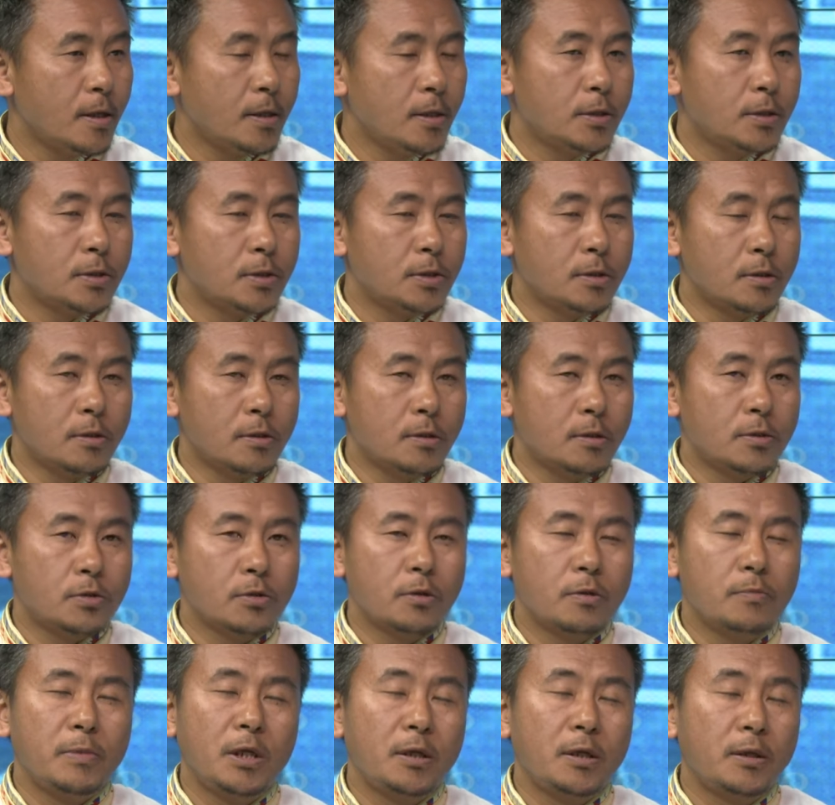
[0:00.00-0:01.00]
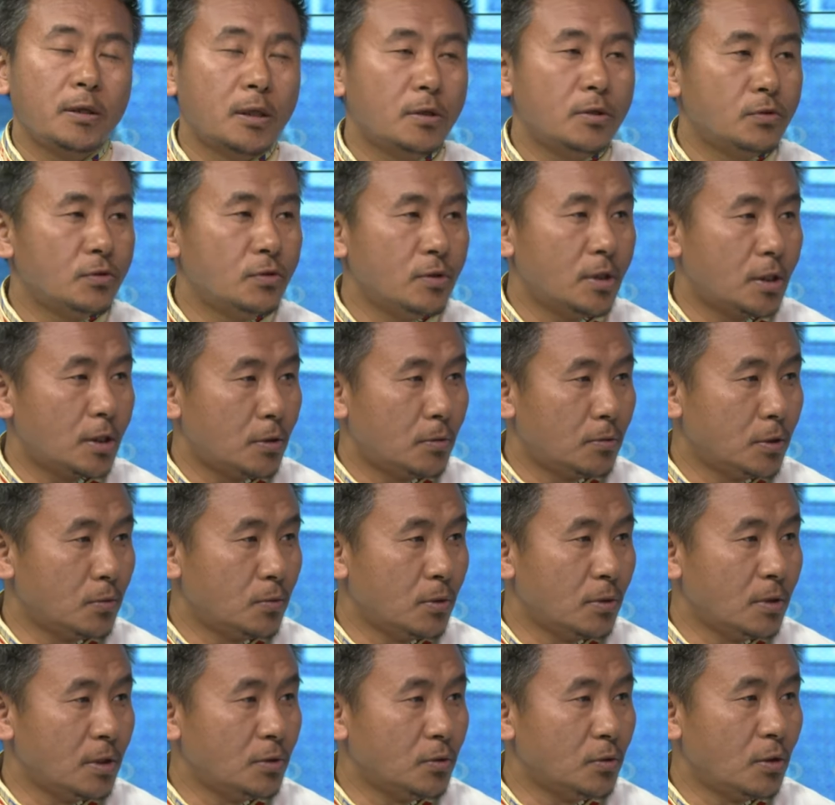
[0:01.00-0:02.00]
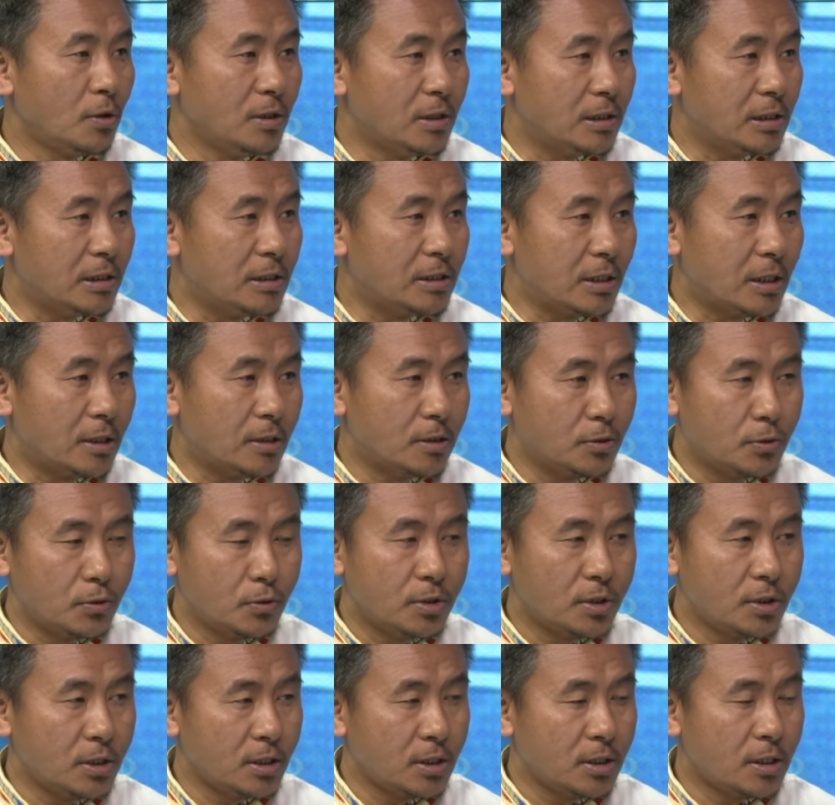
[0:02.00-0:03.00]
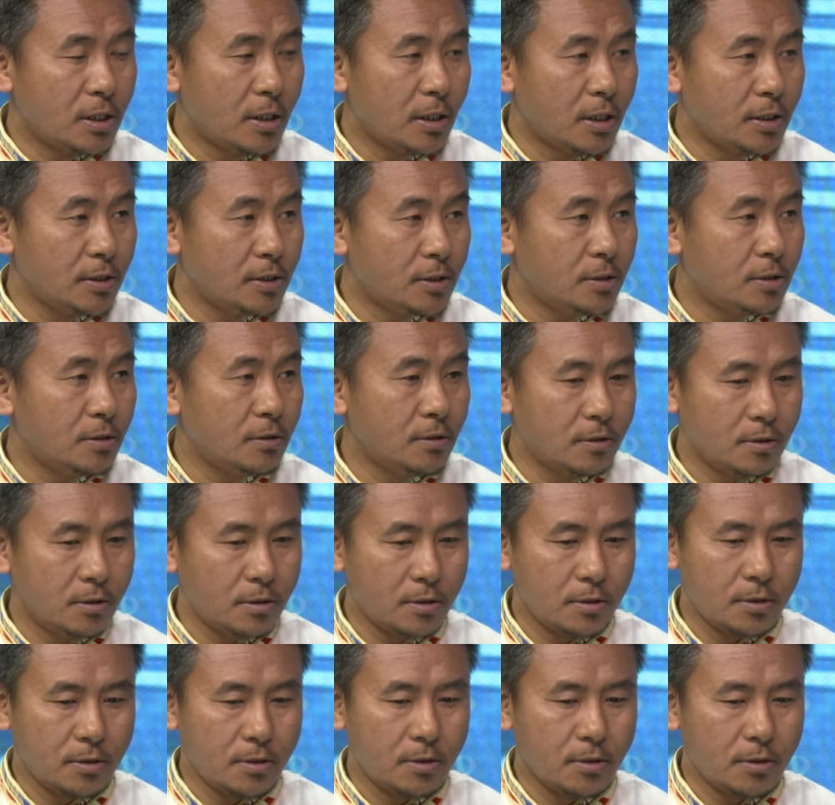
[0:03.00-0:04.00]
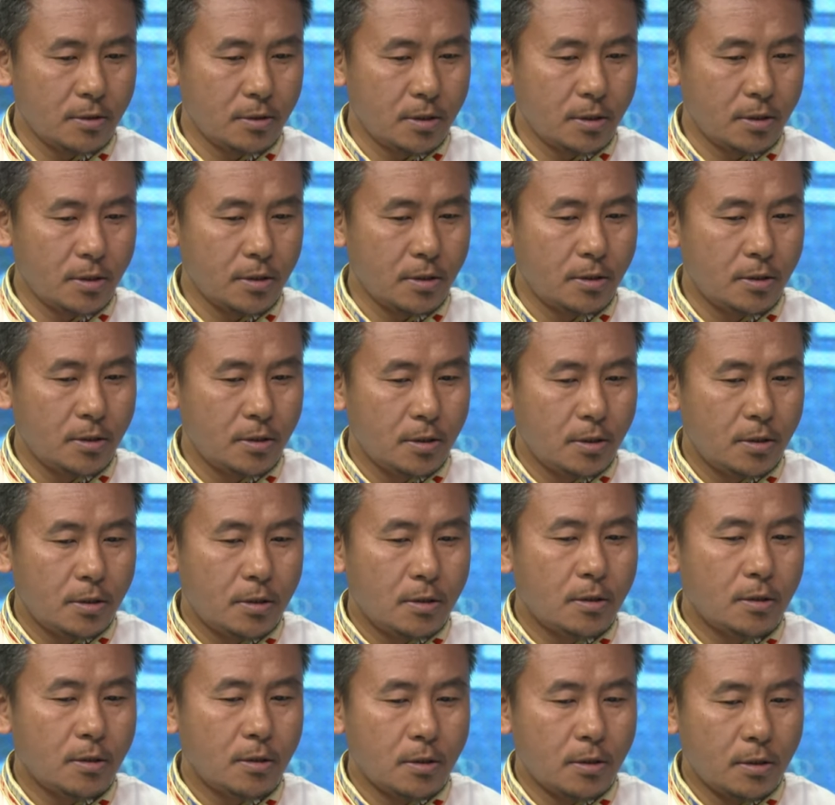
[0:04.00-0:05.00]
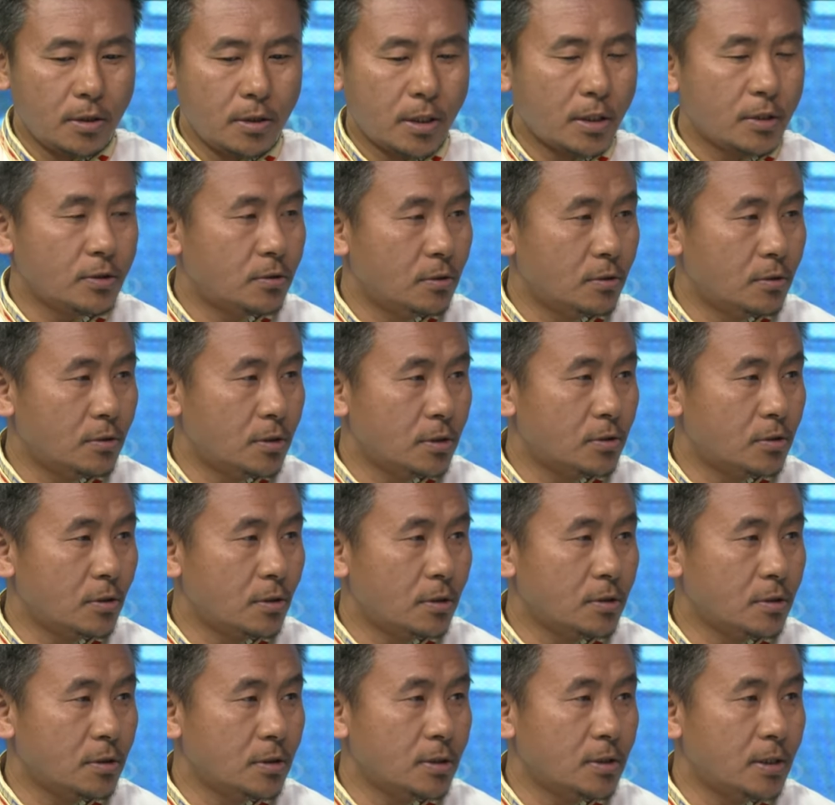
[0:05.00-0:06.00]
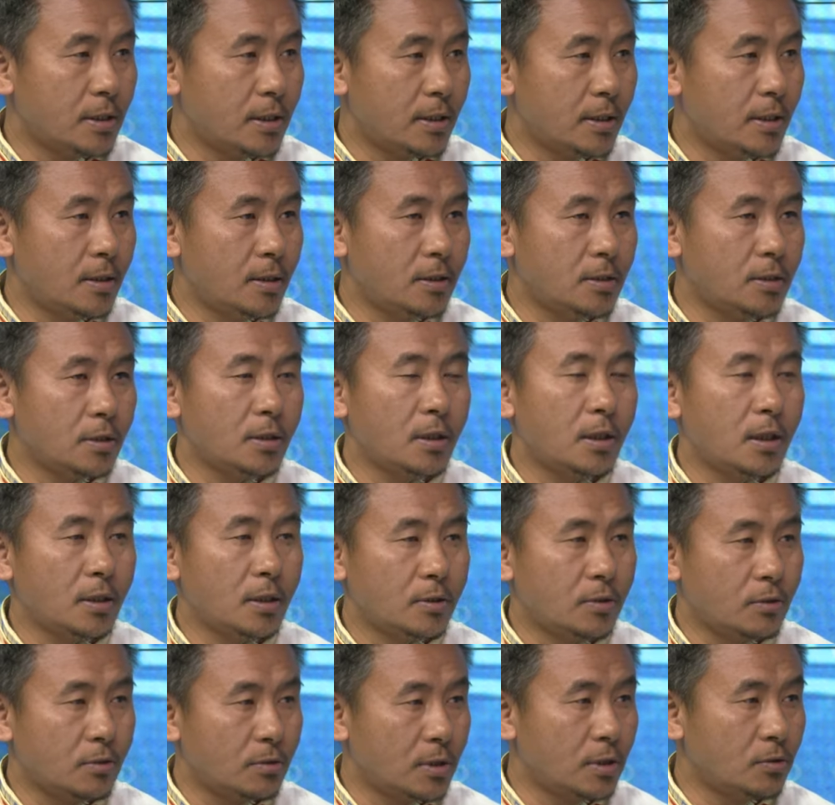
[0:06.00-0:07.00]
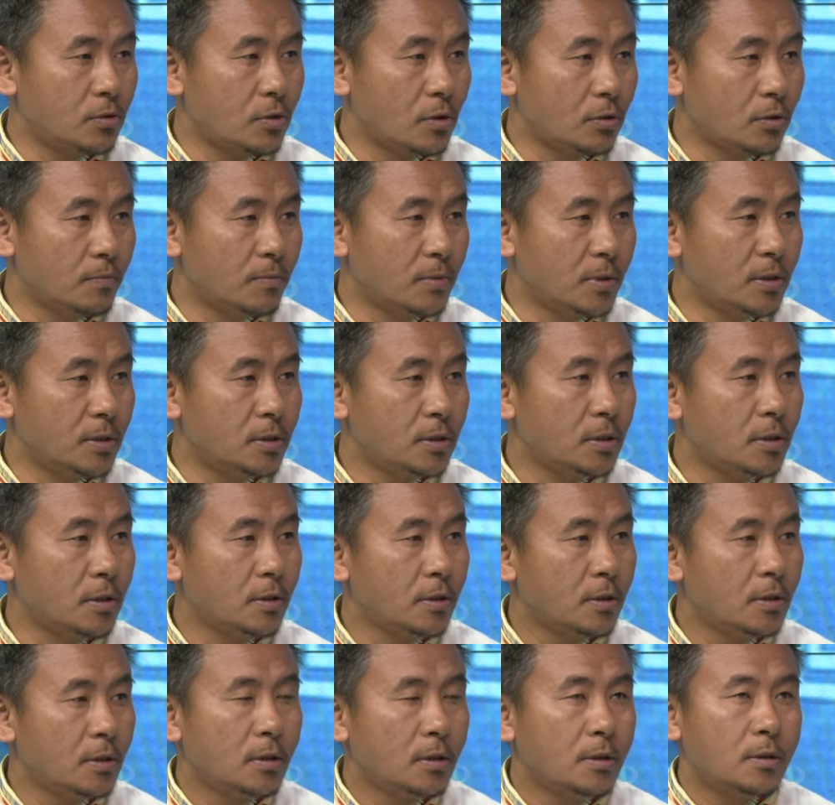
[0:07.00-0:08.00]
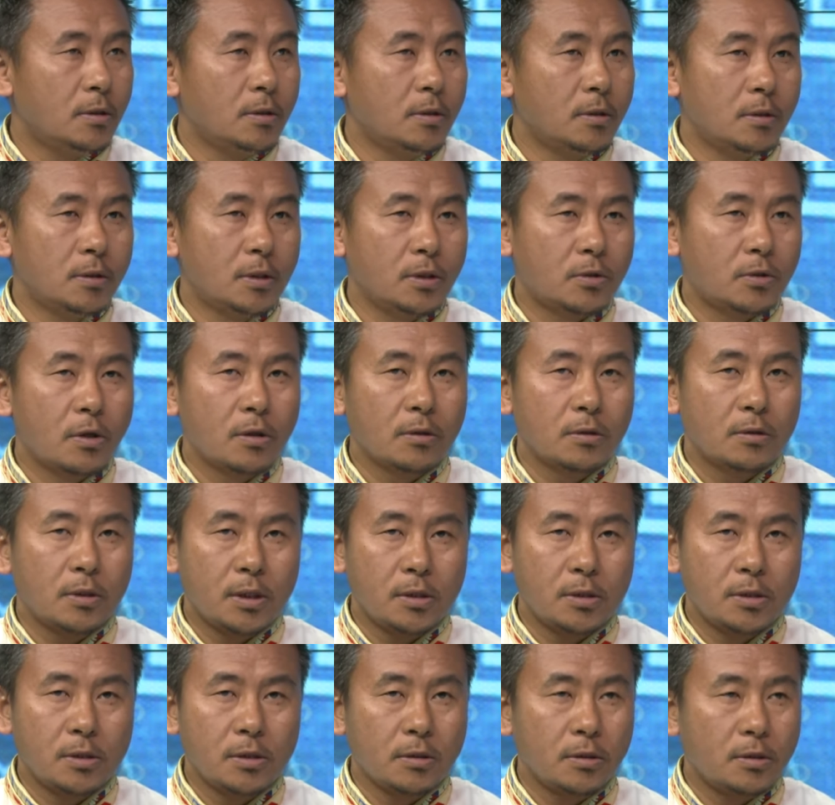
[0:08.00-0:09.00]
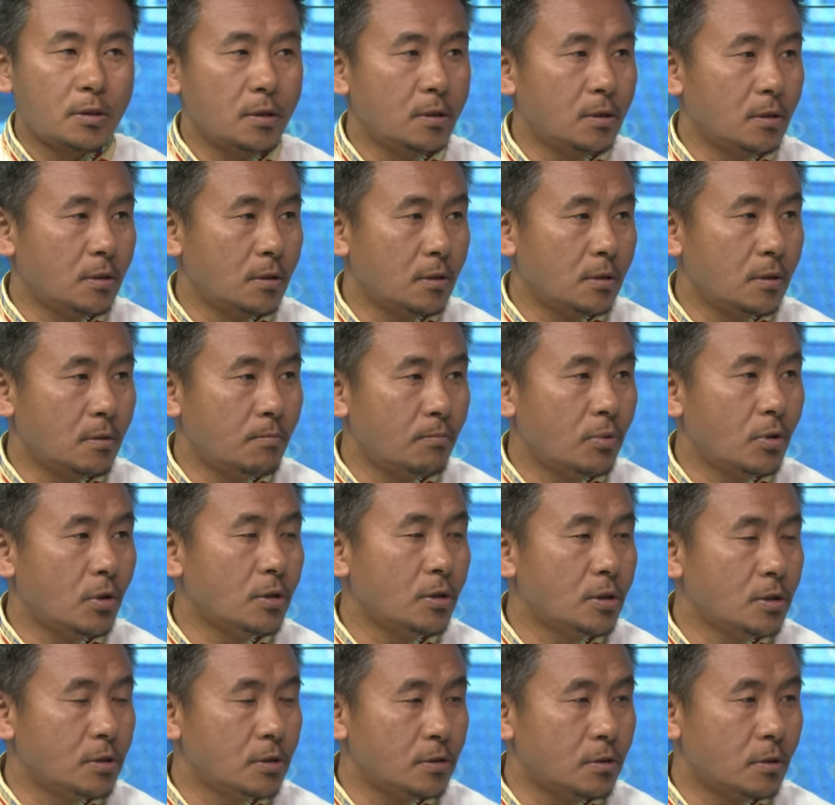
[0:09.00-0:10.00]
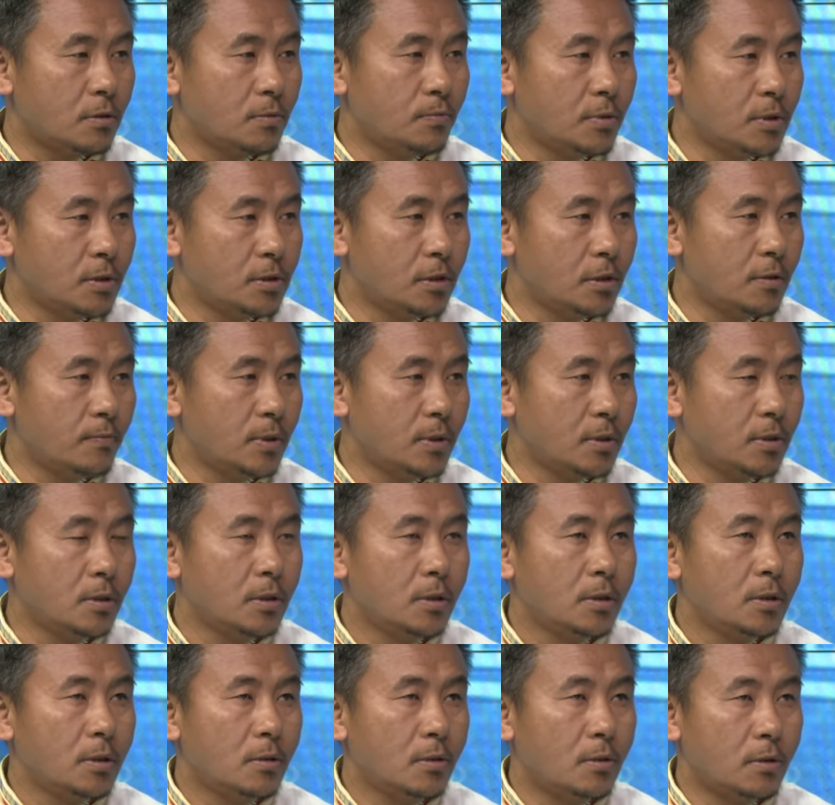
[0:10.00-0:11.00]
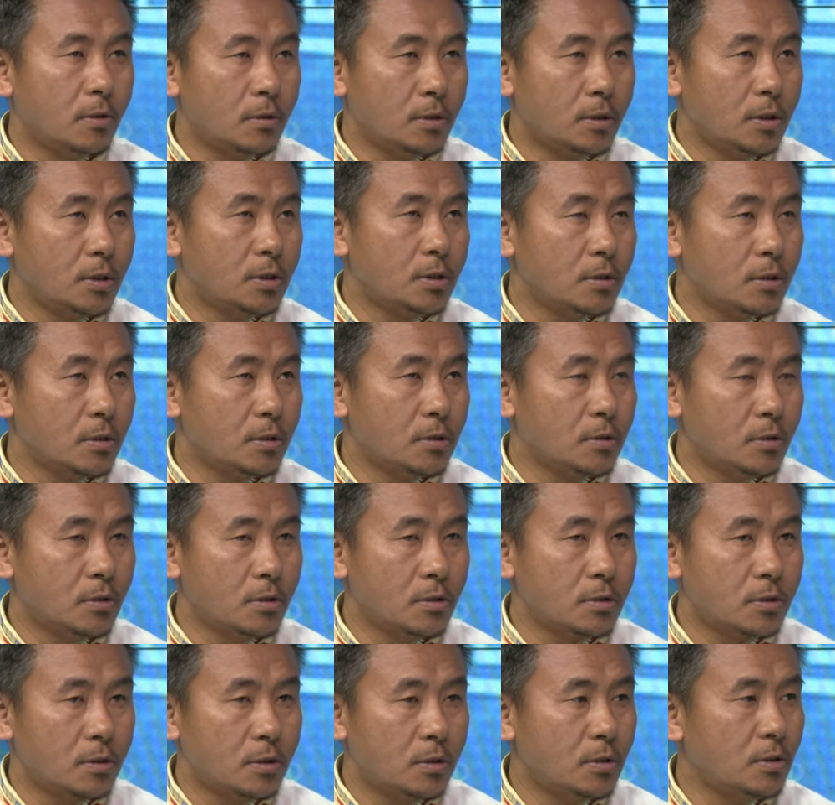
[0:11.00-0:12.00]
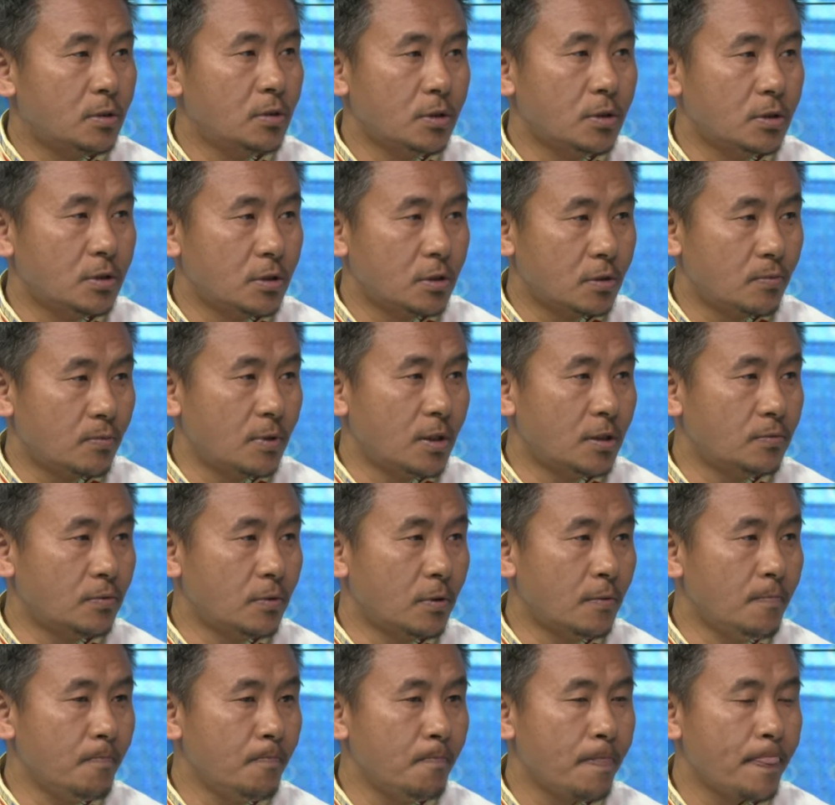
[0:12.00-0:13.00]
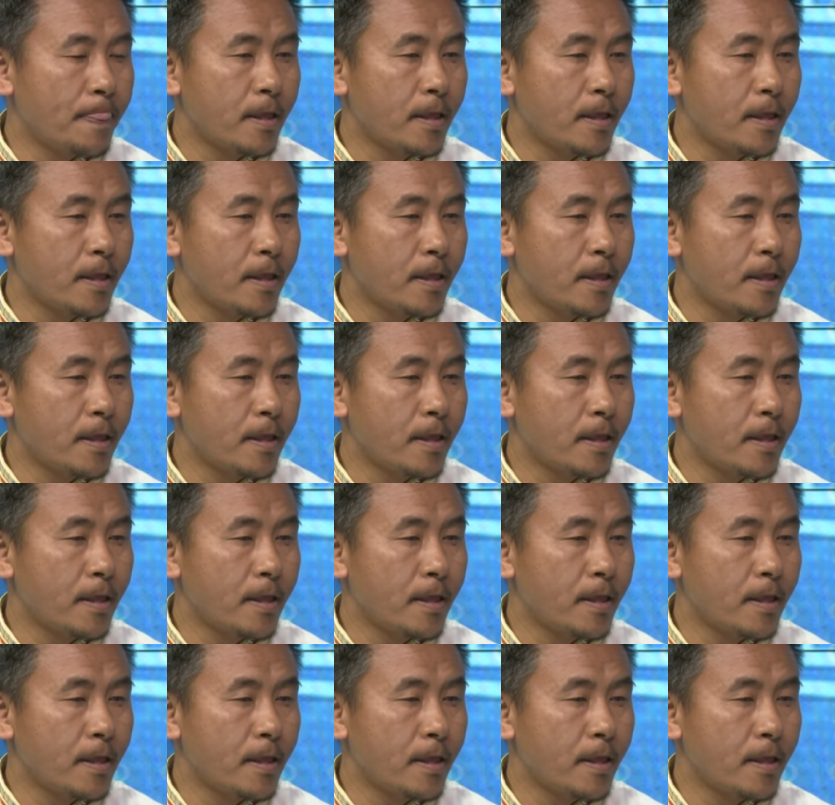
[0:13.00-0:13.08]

So many countries around the world already started to digitize their national resources and other rare document, recognizing the importance of preserving all these resources in digital platform.